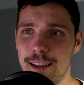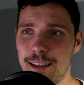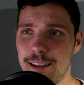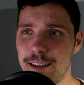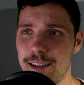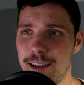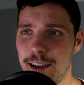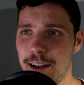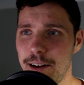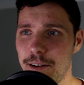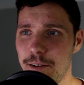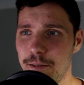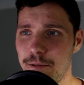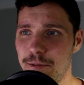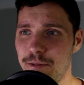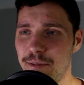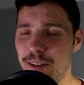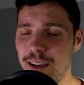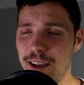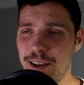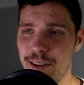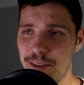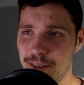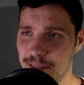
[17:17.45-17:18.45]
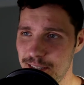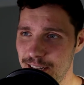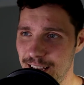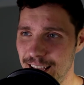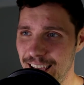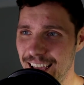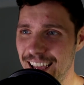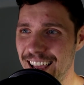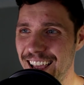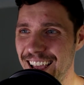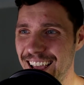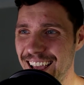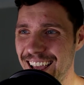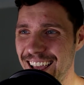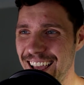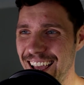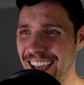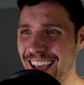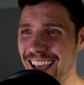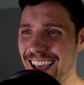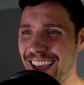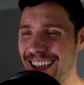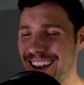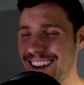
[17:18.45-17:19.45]
kind of fails
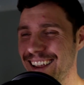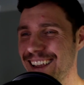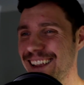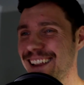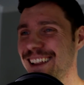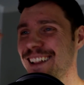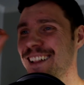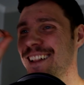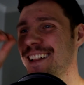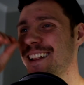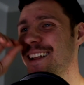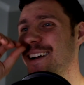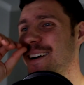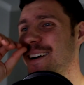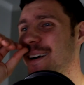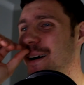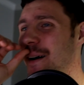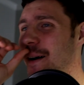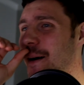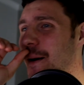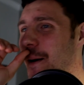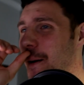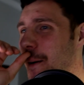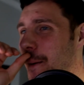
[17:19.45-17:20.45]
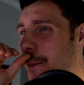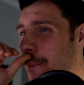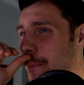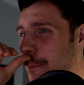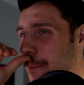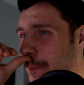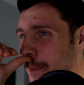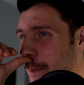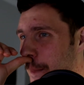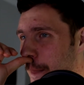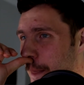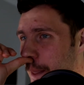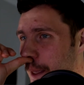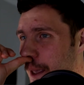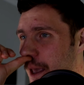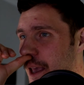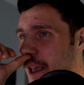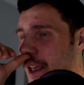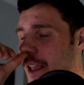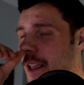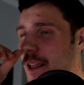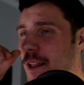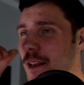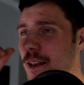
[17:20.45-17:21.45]
at it.
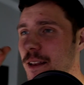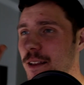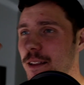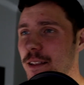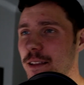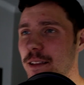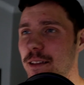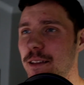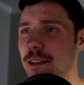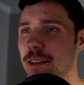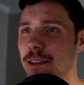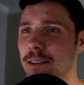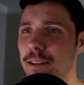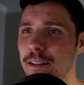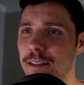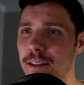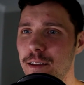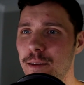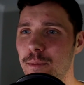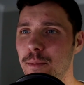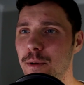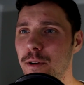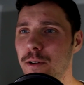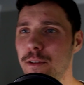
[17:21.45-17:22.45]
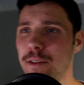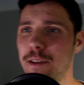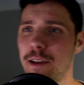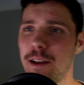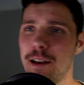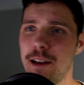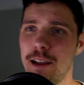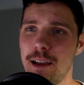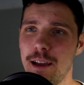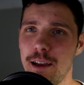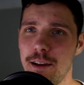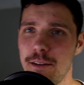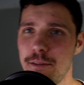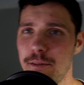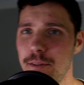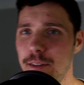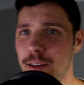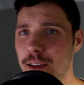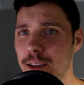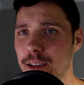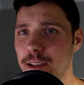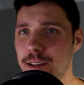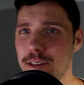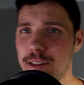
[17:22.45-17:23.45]
And then they both kind of have
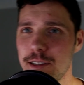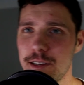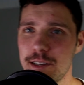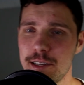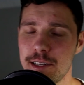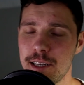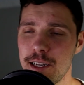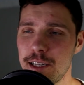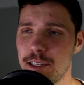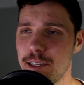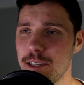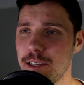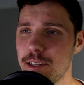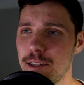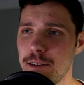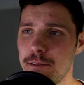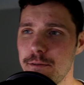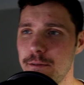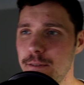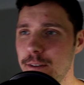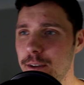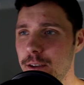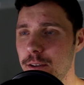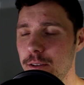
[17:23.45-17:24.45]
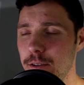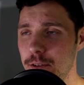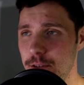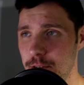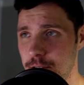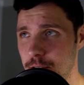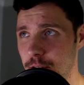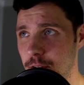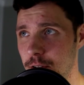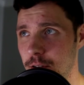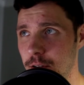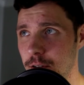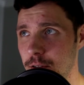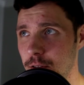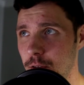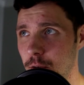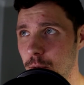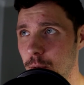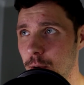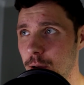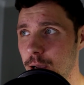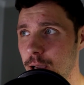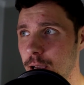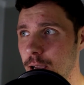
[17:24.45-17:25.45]
like successes and failures along the
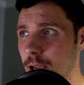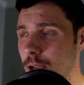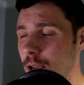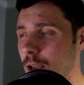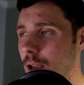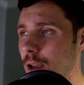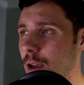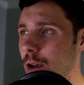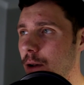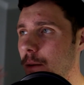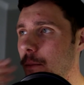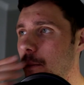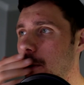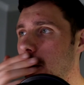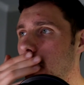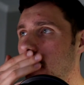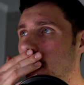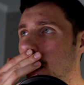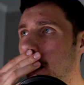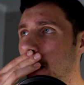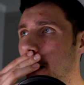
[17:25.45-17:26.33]
way. But